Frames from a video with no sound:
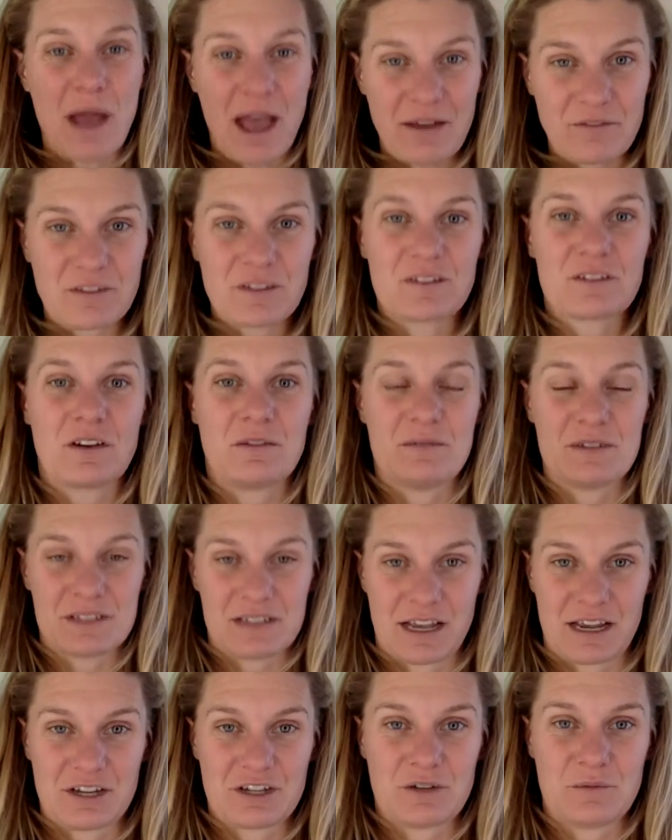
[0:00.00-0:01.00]
have this
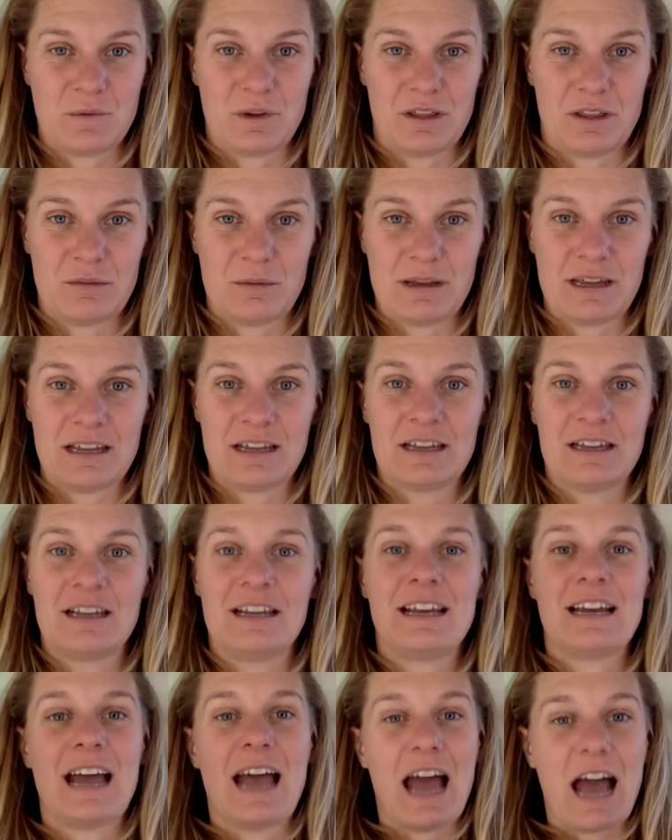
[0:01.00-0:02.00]
conversation with me.
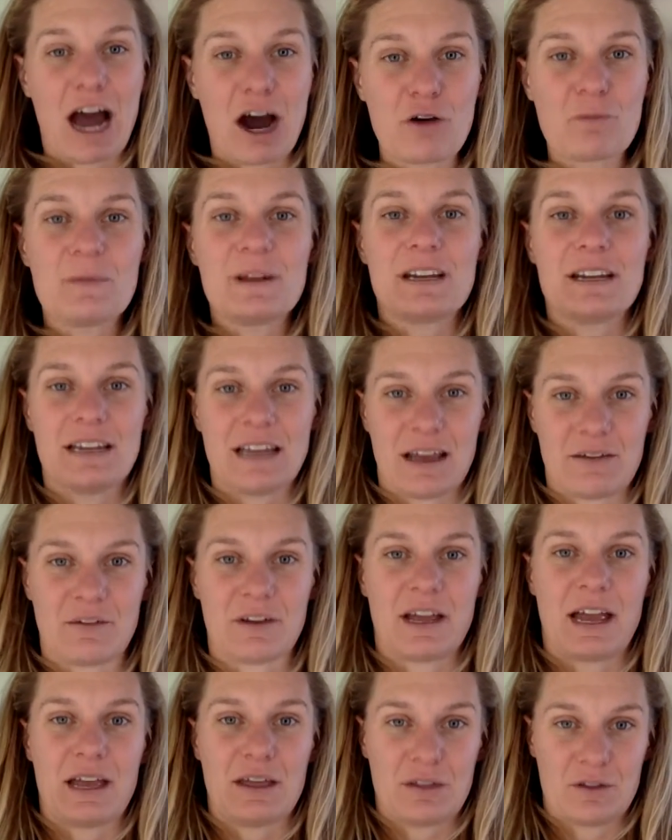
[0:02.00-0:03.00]
Help me to
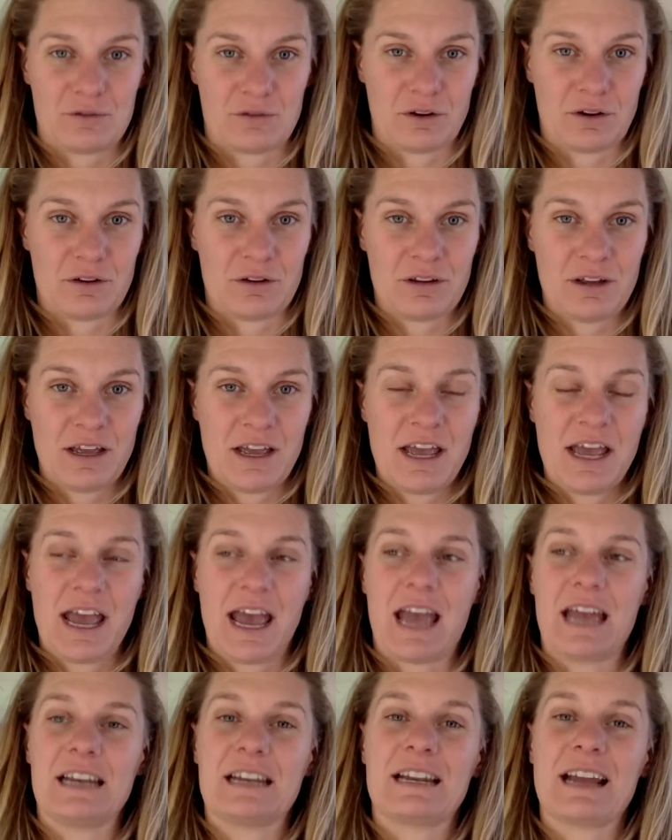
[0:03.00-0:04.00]
navigate through.
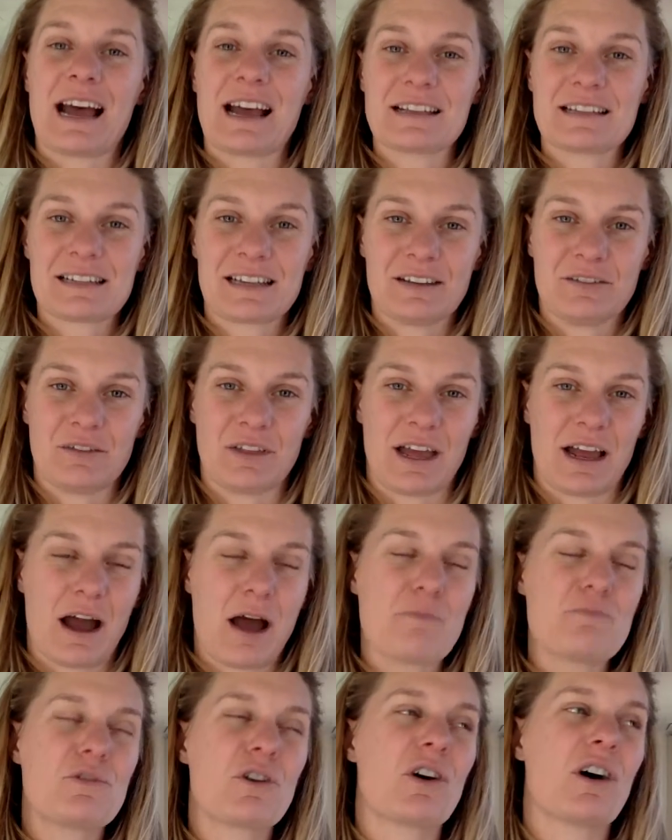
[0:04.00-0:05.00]
And in asking for that,
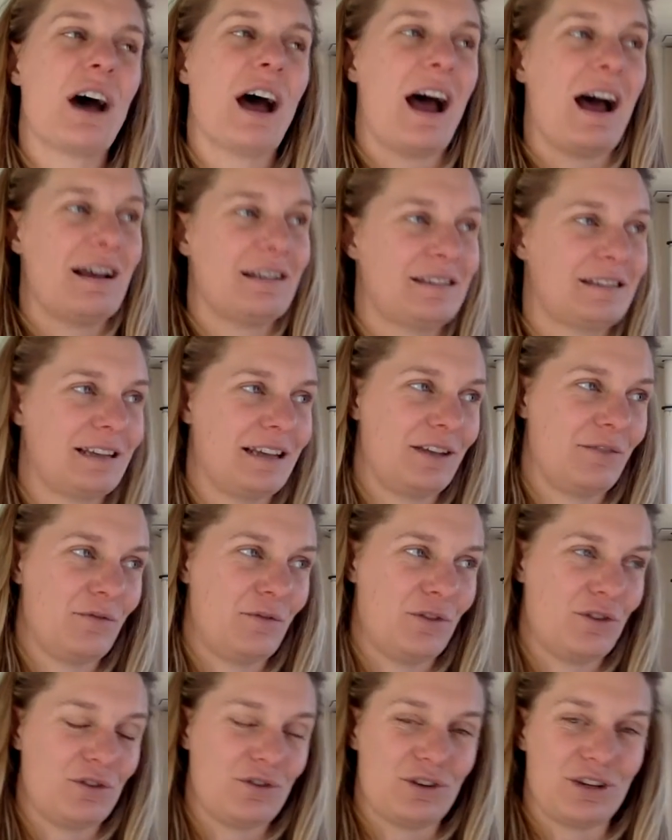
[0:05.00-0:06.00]
I'm not asking
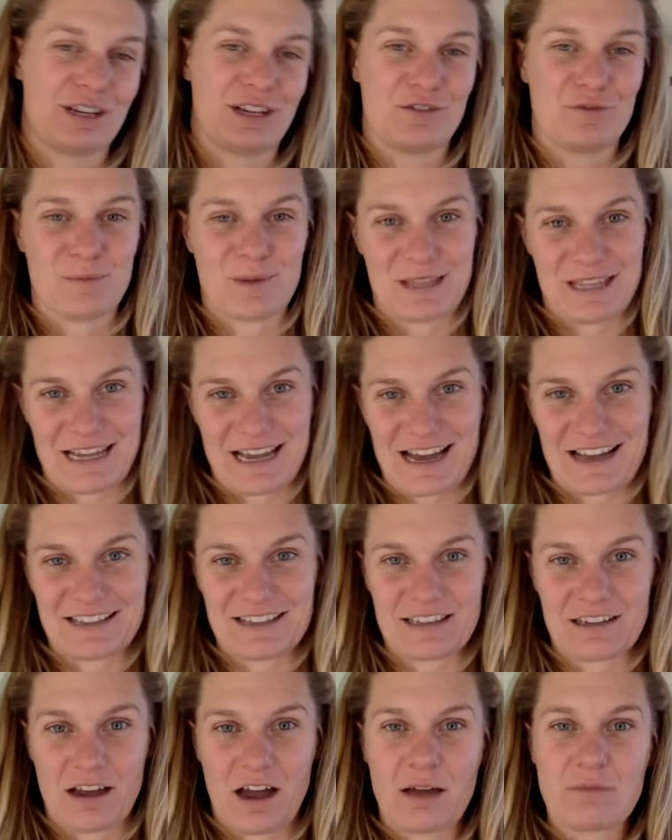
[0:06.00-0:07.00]
for you to give me the
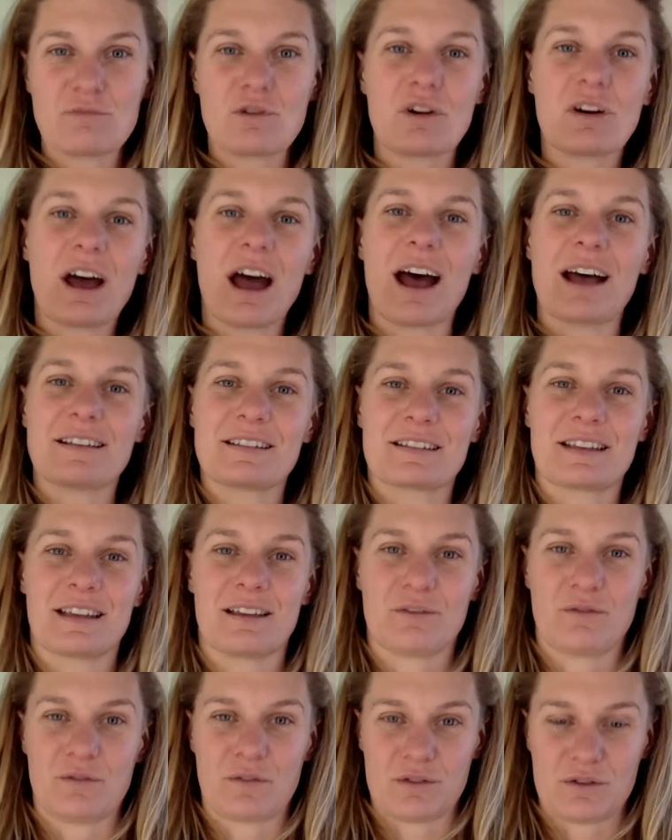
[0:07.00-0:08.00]
answer. I'm not
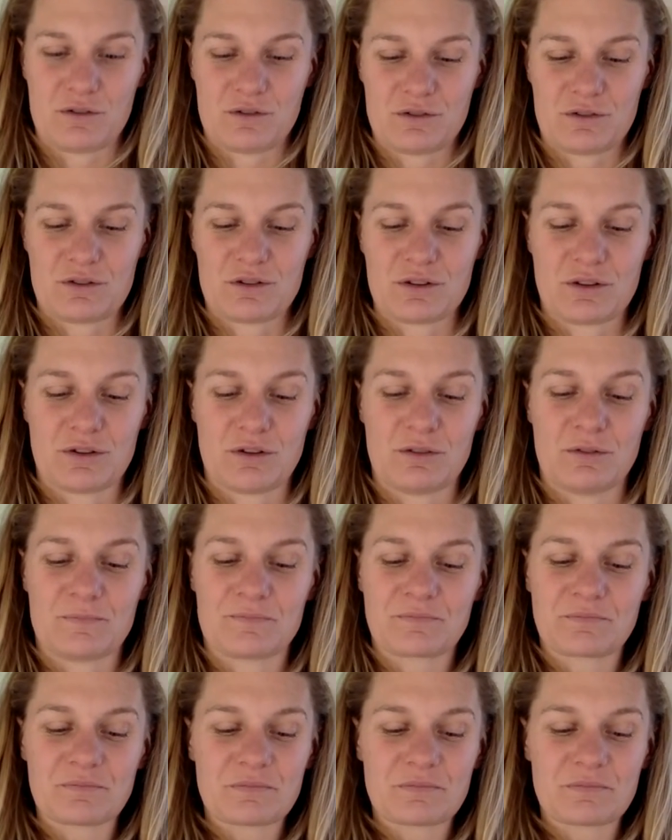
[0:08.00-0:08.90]
asking for you to